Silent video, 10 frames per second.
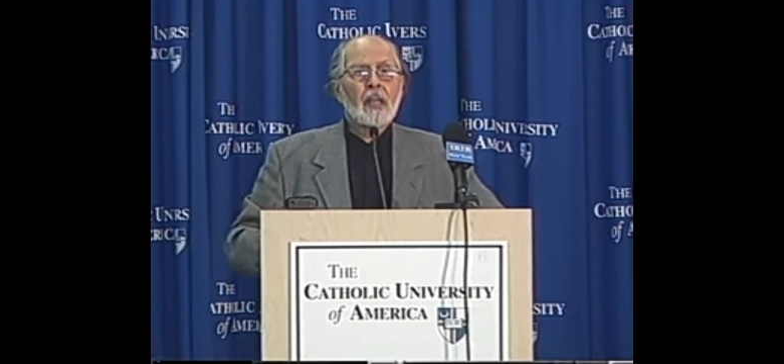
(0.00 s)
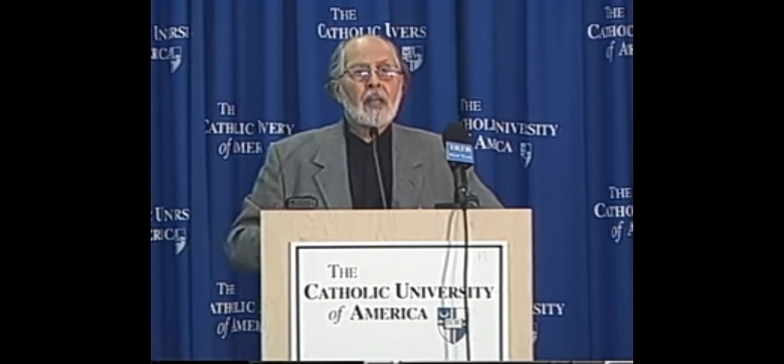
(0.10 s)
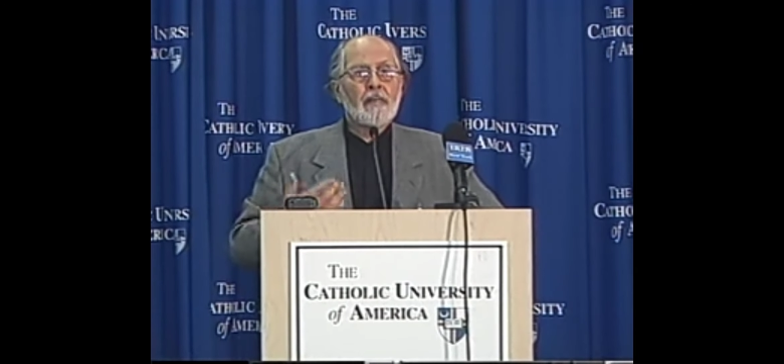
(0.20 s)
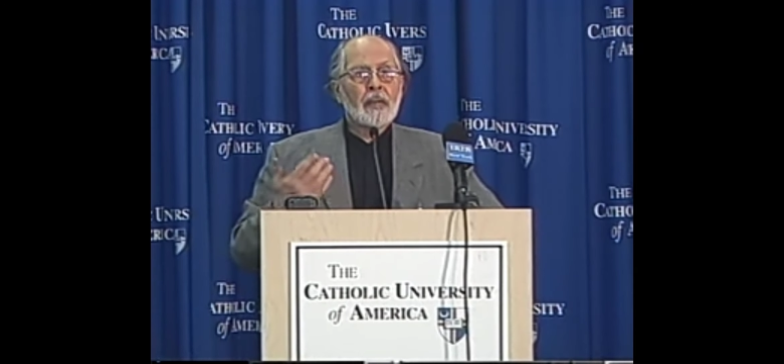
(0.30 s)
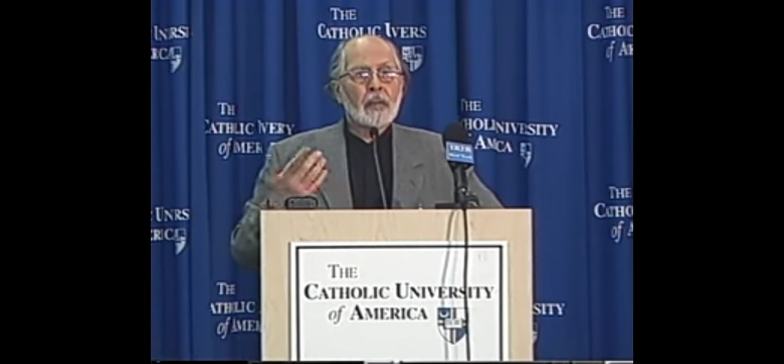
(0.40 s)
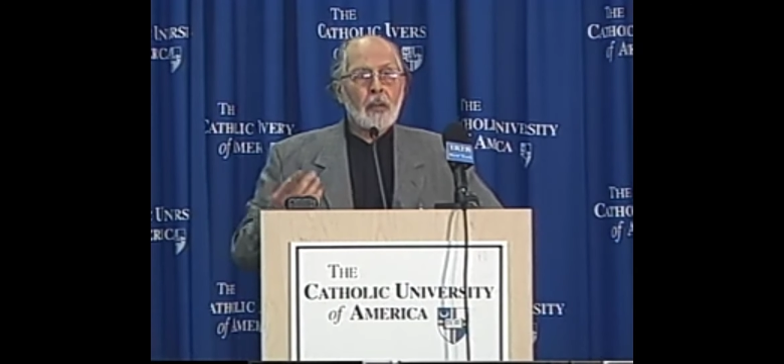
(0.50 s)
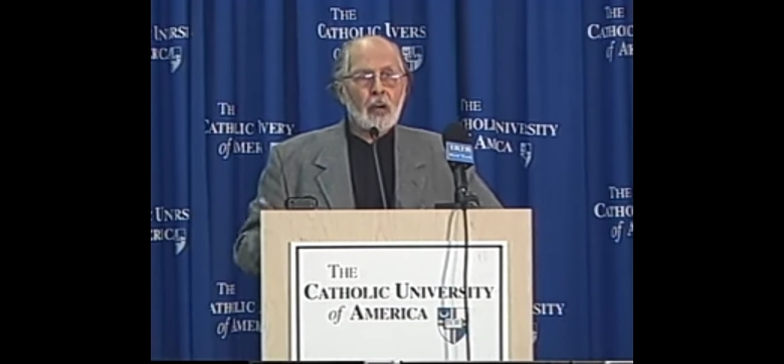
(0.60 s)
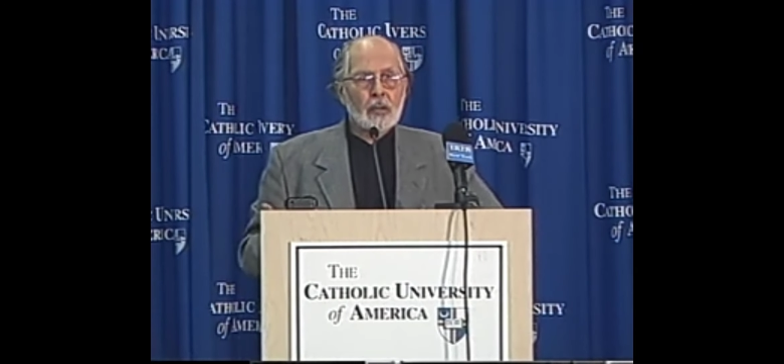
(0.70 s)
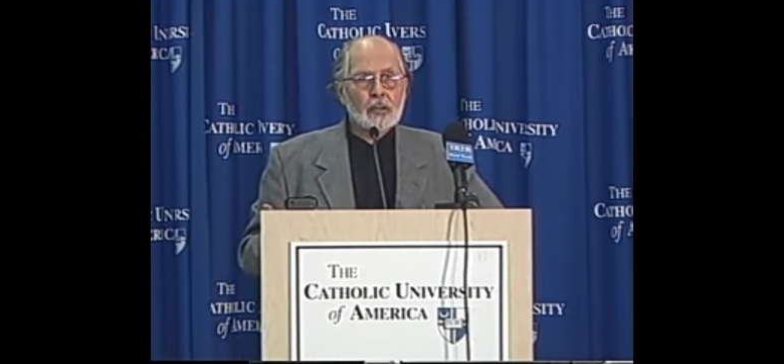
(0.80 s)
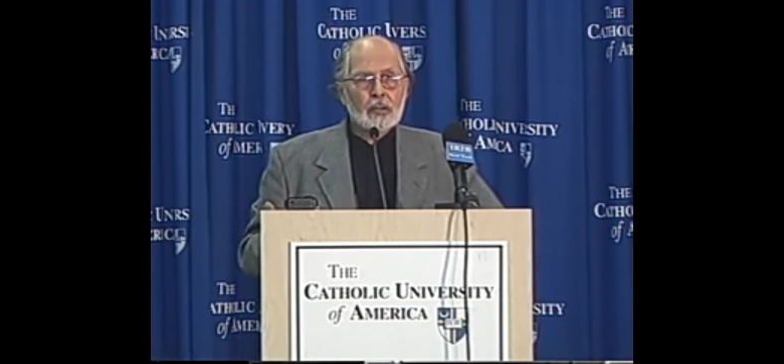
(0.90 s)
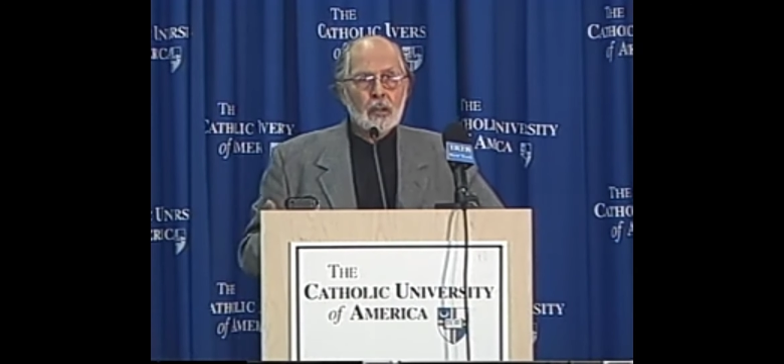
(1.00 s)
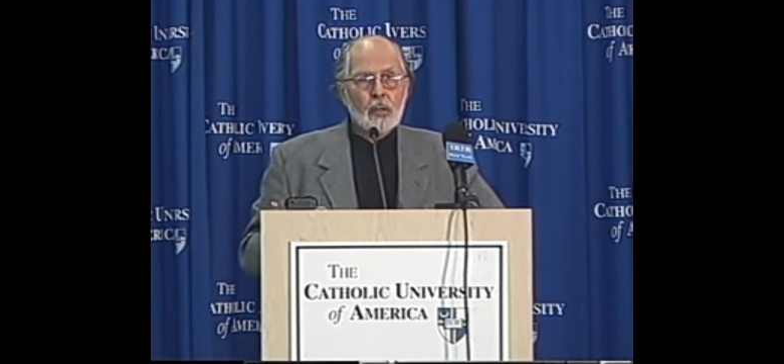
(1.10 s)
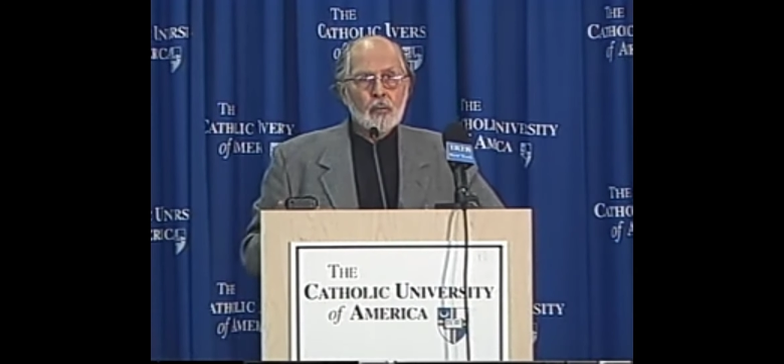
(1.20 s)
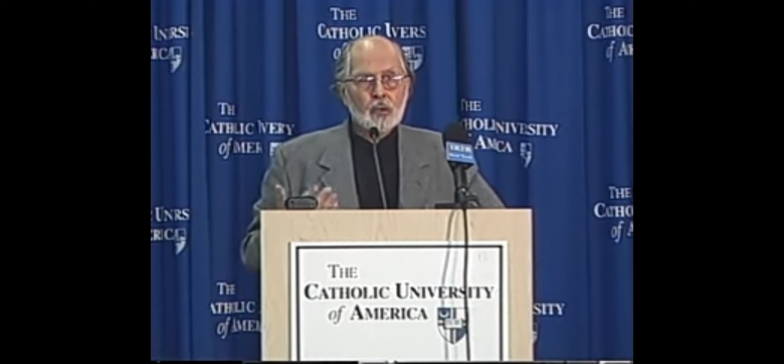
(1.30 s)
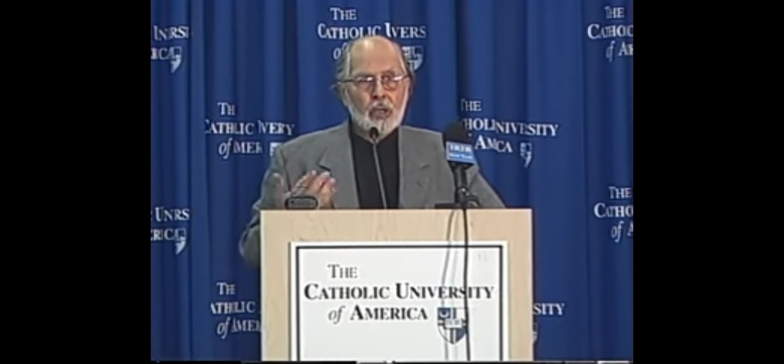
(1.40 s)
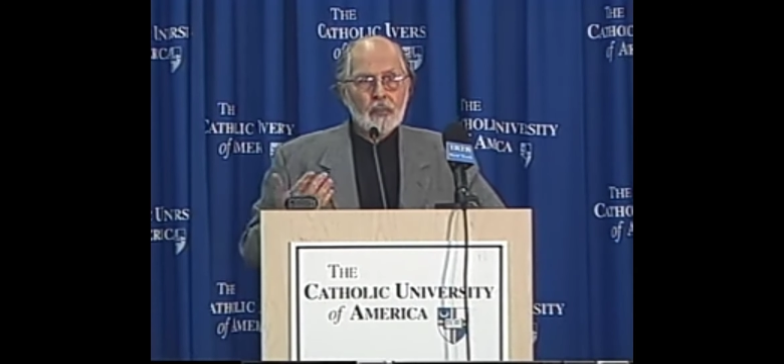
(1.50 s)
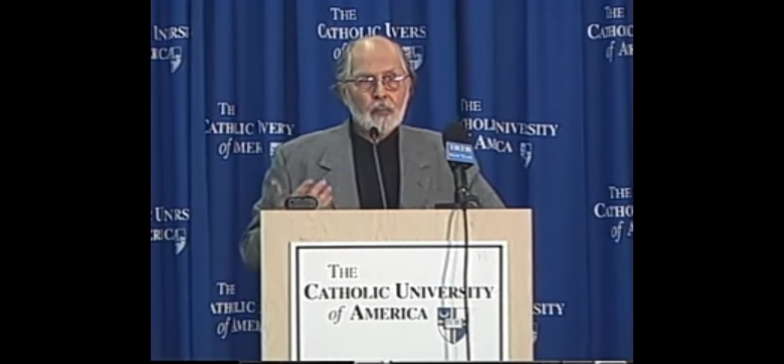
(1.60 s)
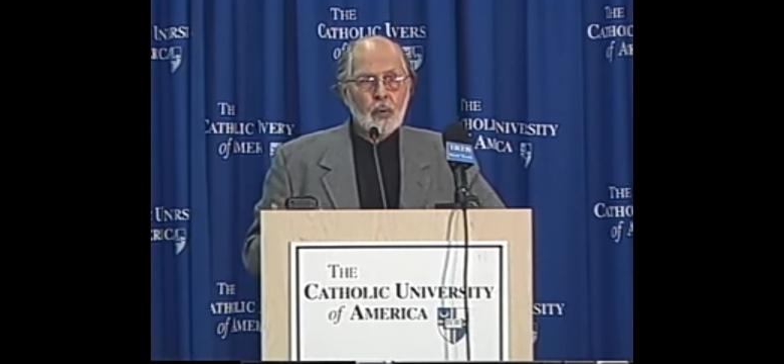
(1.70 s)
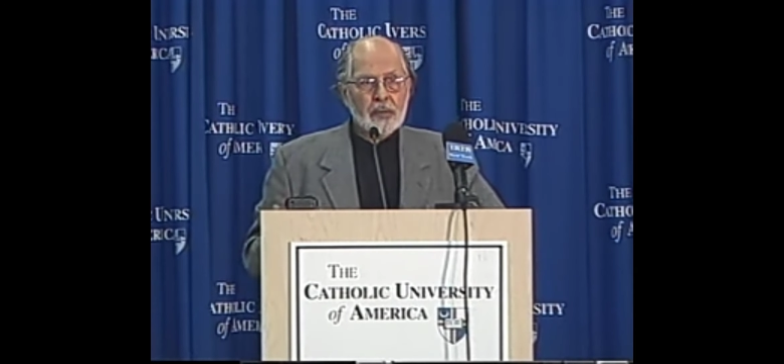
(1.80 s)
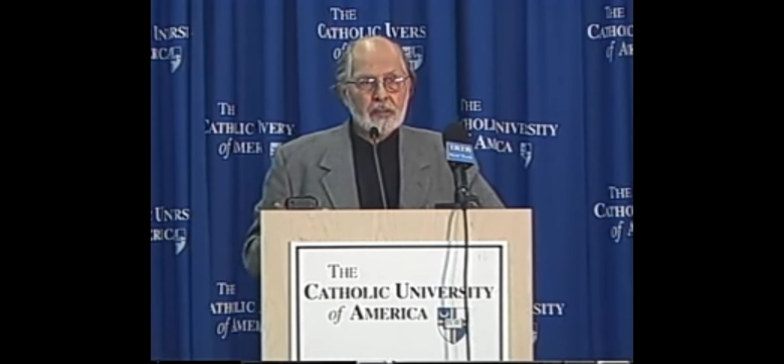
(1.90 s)
but laws which are at
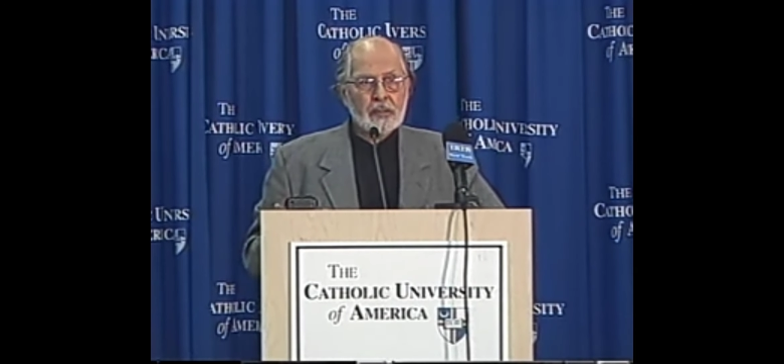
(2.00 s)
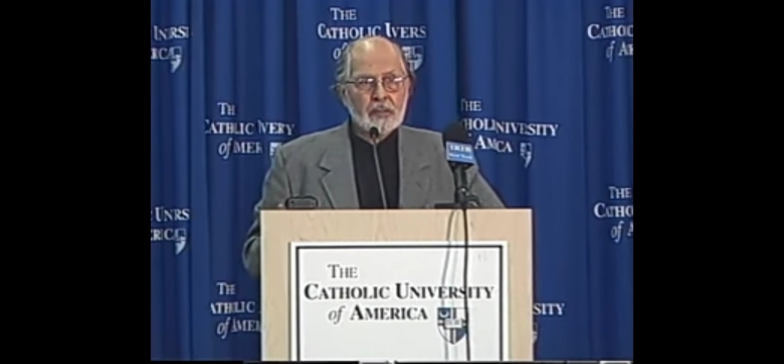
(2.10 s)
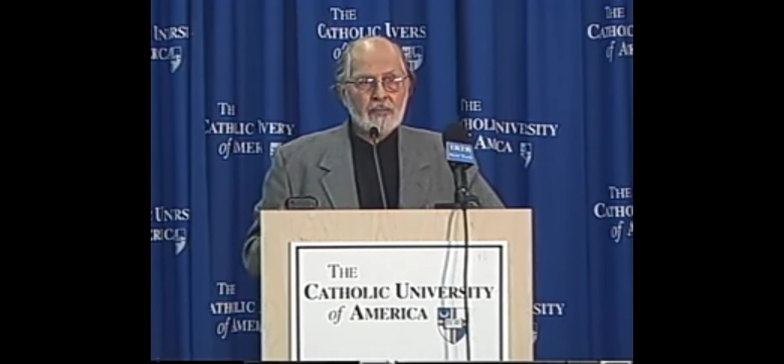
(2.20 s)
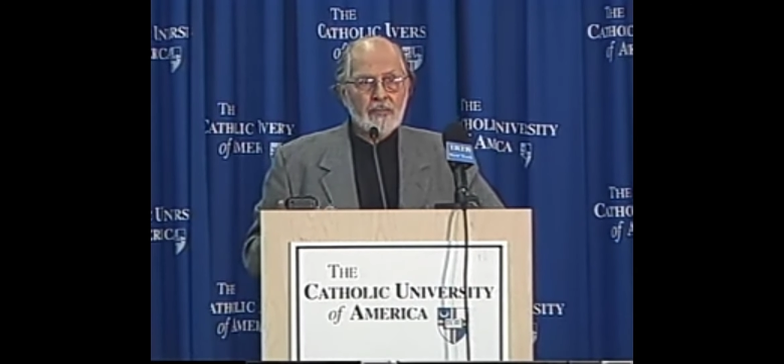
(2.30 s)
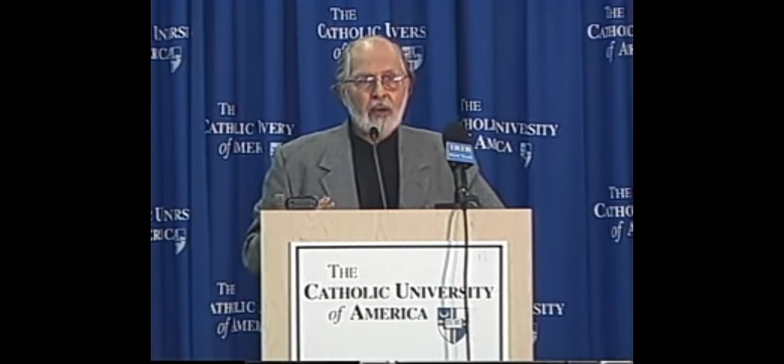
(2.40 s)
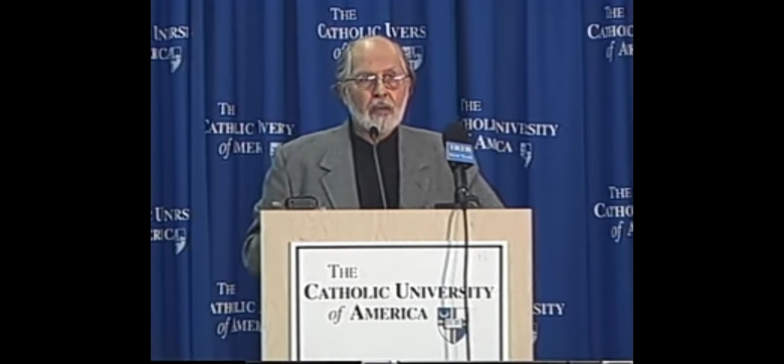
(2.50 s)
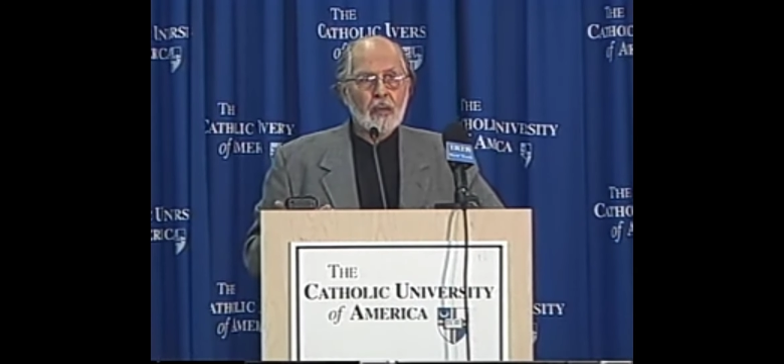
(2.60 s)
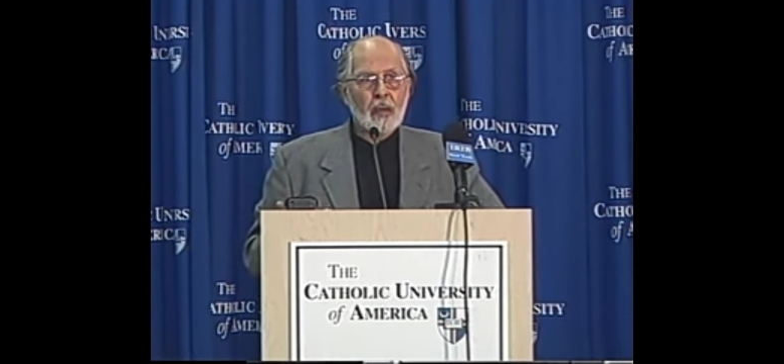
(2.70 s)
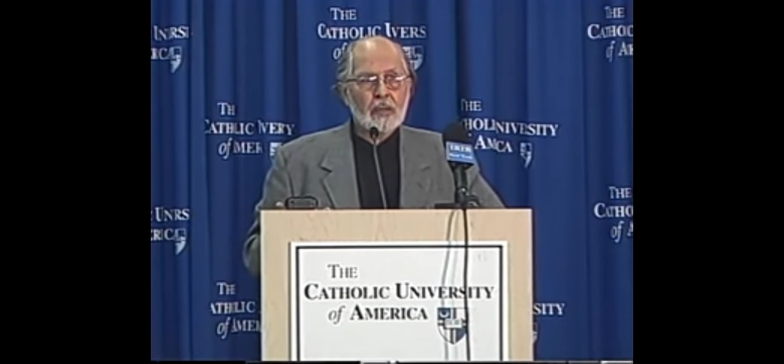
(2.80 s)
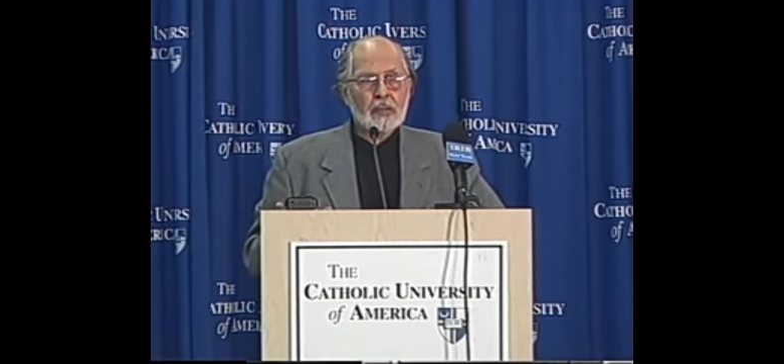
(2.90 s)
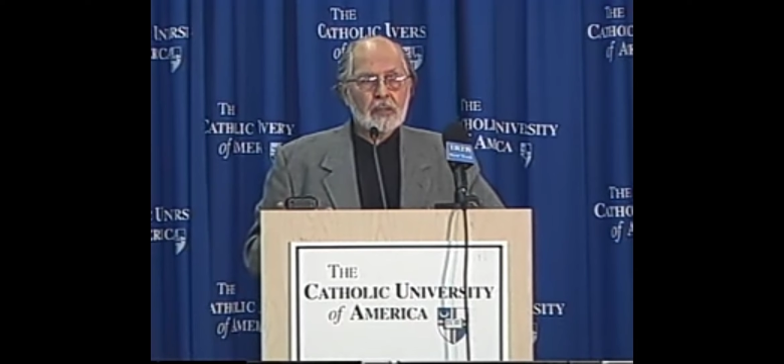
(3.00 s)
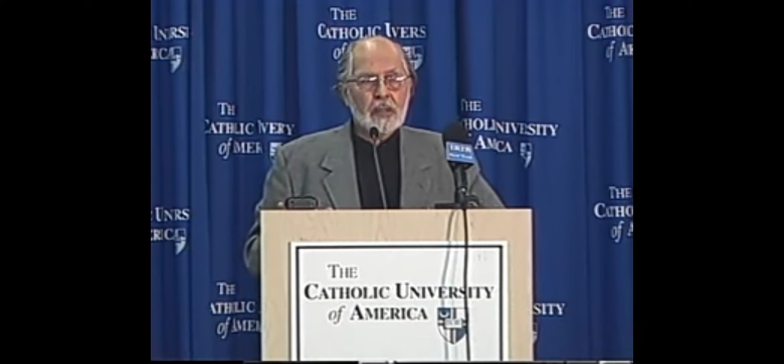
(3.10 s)
once divine laws